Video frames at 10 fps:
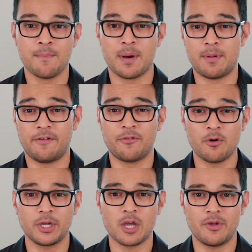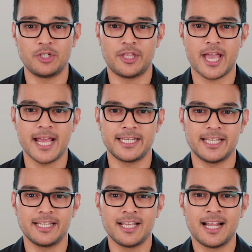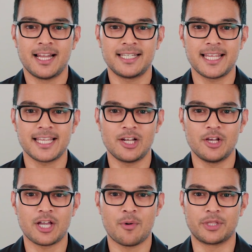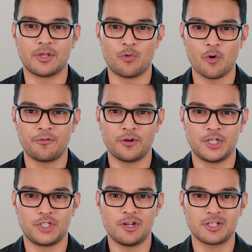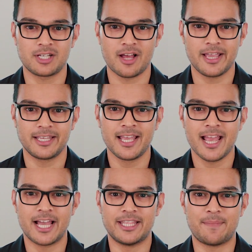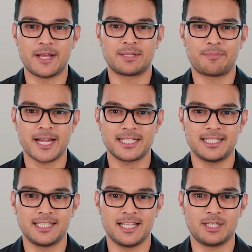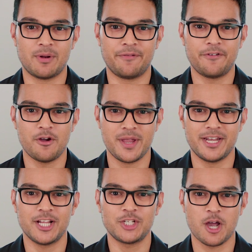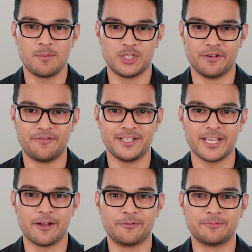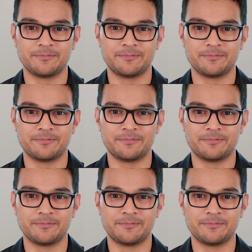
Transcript: But before we go into the edit, let's take a look at what the raw footage looks like and the best practices when filming a time shift video.